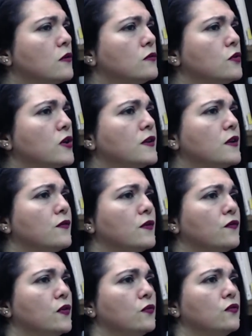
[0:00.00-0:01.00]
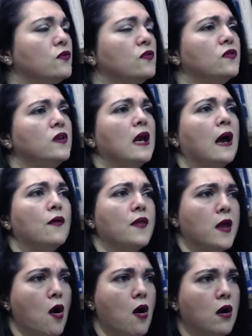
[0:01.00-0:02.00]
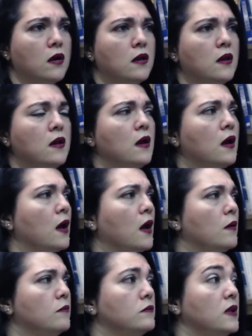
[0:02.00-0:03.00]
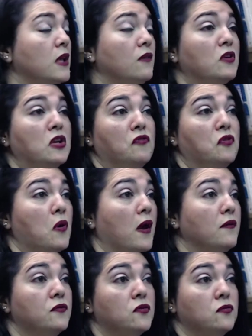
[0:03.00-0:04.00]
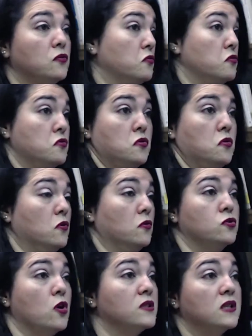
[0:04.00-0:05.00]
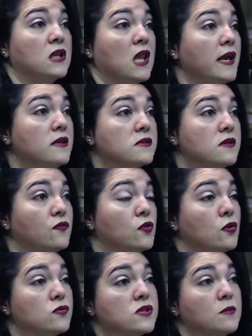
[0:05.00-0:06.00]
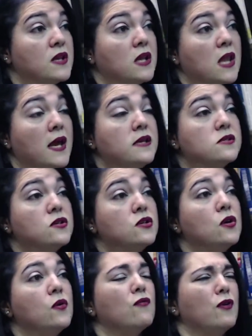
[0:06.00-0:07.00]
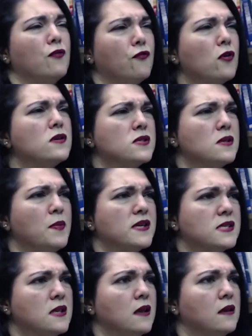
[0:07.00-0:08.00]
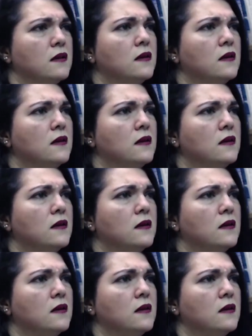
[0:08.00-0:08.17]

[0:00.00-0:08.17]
Look at their reviews and see how they are. Even if you have to talk to the clients, if you know some of the clients, and a referral is the best thing.